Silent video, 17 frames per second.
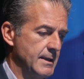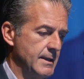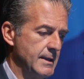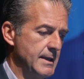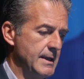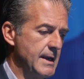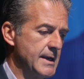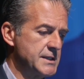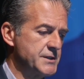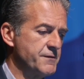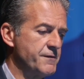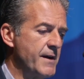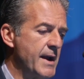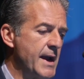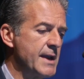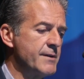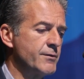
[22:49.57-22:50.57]
it has
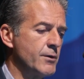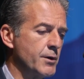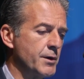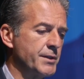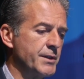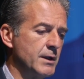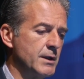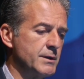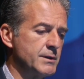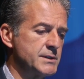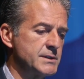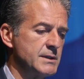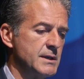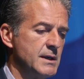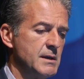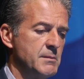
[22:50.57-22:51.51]
5 orthologs,